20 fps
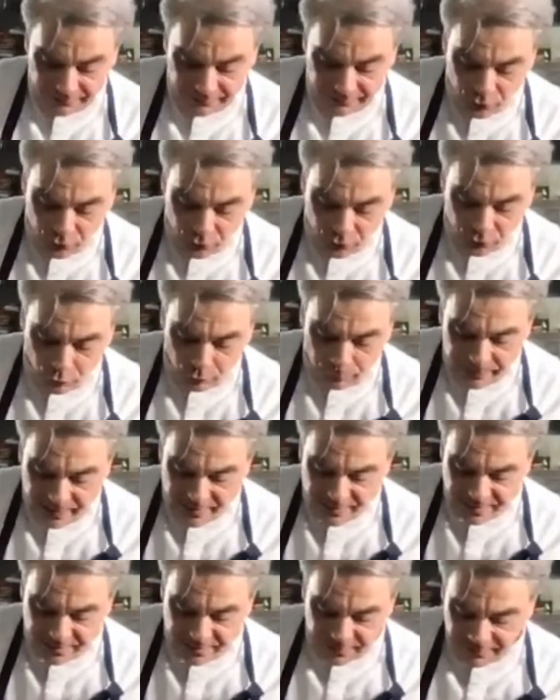you
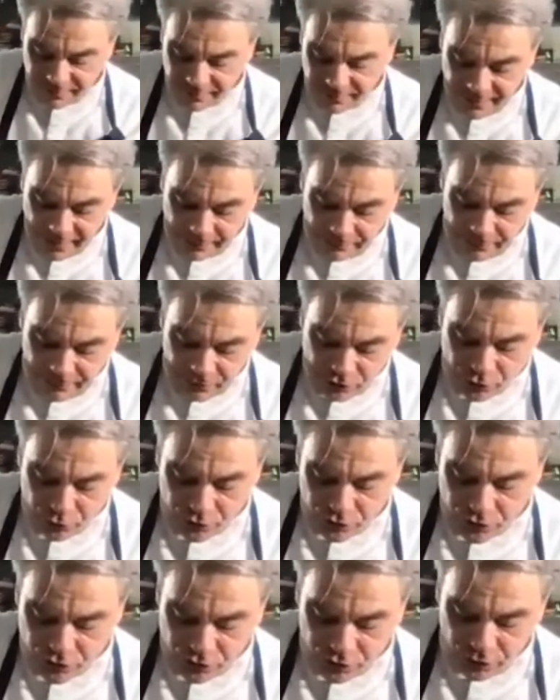mix the lemon
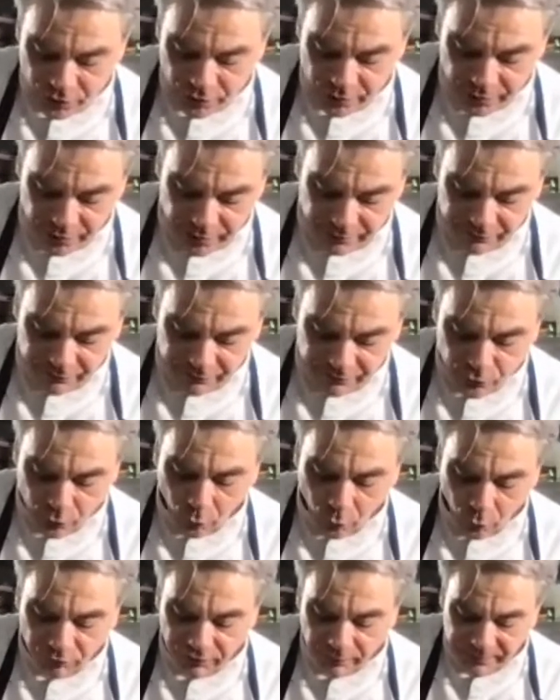juice, if you
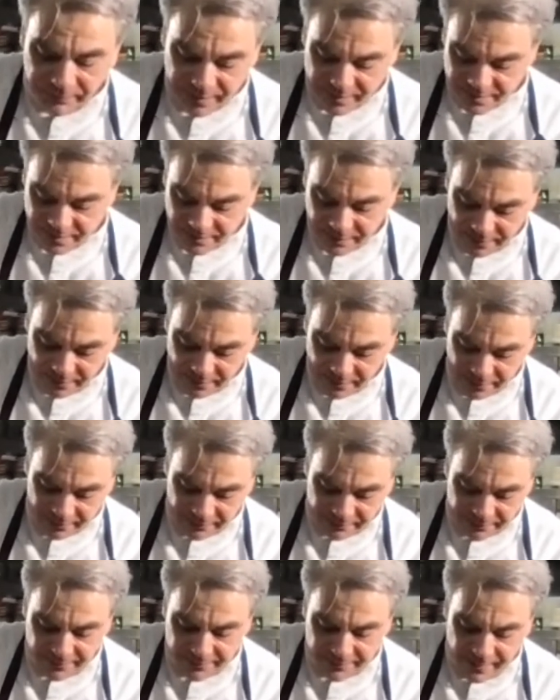overmix the
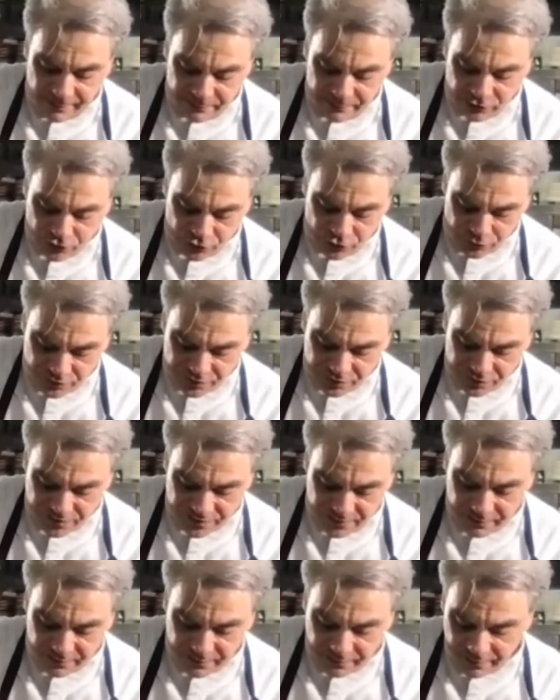lemon juice
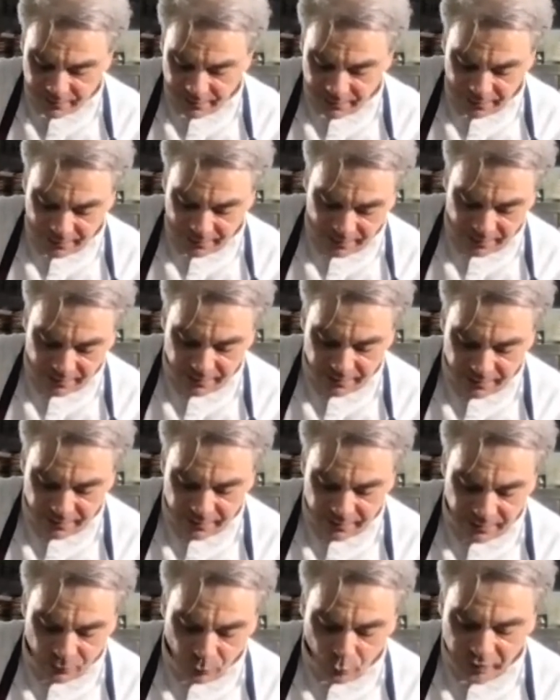
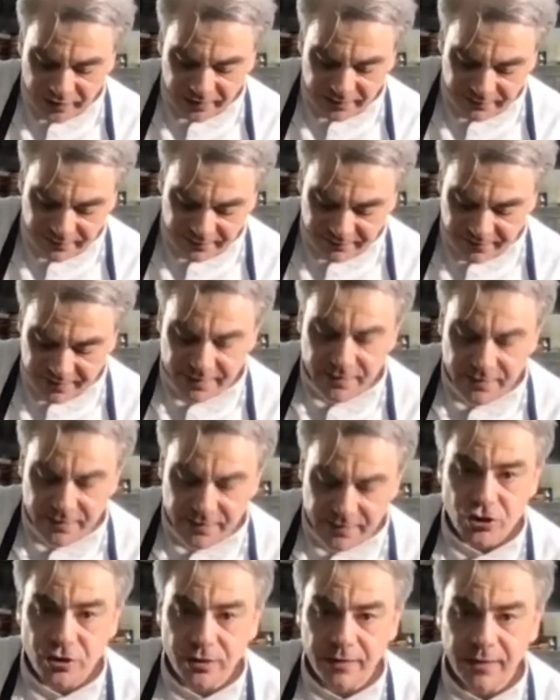within the dish,
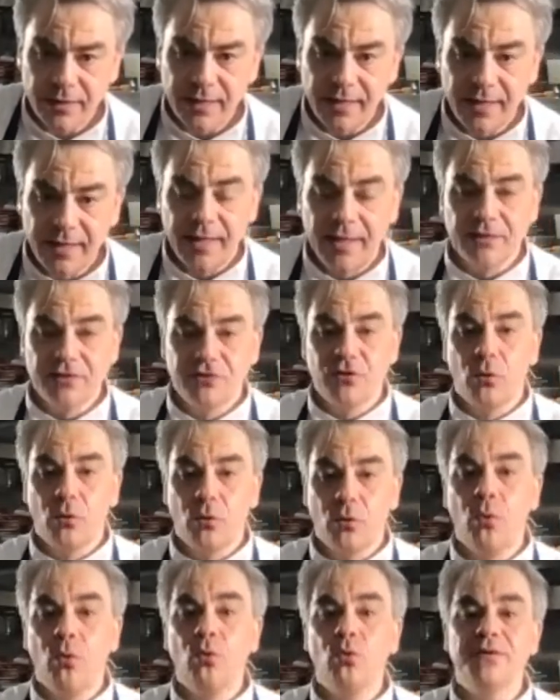
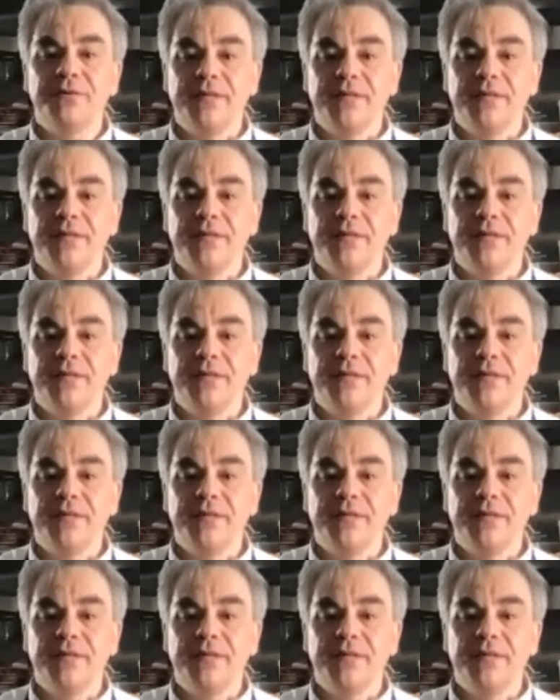the